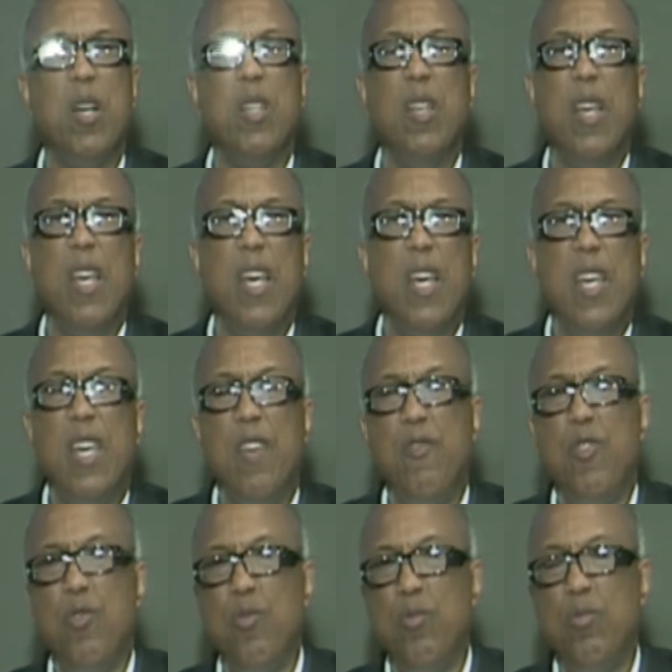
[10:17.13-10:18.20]
But
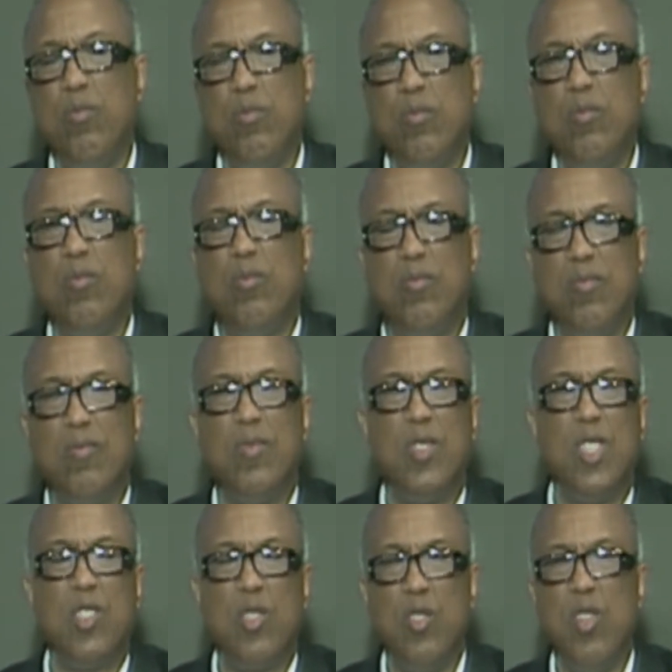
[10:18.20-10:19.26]
if you
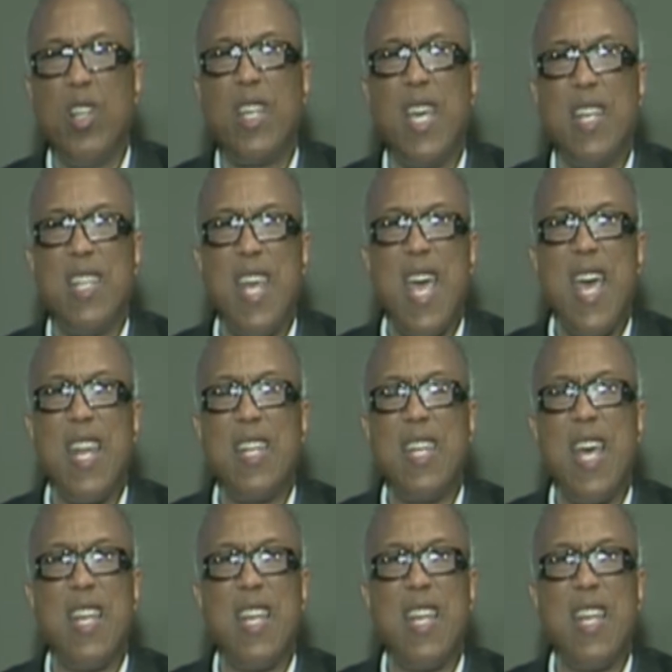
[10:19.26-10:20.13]
just look at that,